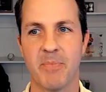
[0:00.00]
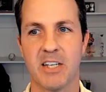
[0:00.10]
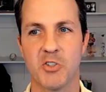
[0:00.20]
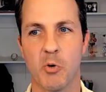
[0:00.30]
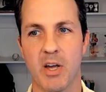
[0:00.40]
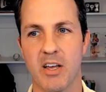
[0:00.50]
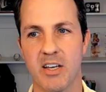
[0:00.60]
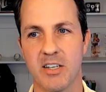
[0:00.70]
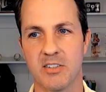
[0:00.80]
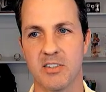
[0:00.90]
So
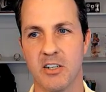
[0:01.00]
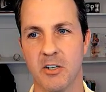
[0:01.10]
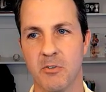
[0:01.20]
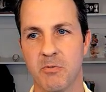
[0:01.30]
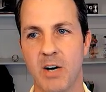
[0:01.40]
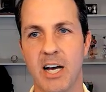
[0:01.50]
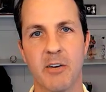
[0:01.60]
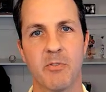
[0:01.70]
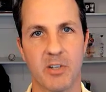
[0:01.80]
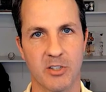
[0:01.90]
it's a
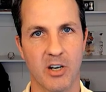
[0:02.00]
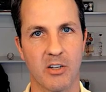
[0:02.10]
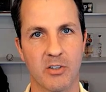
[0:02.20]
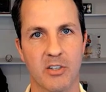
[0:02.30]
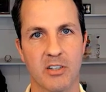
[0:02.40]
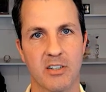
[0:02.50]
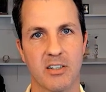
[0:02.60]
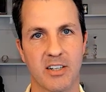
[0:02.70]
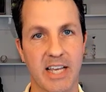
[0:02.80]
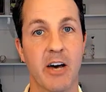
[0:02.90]
$5
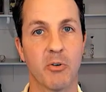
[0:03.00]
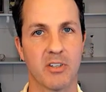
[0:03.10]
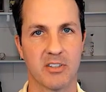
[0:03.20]
account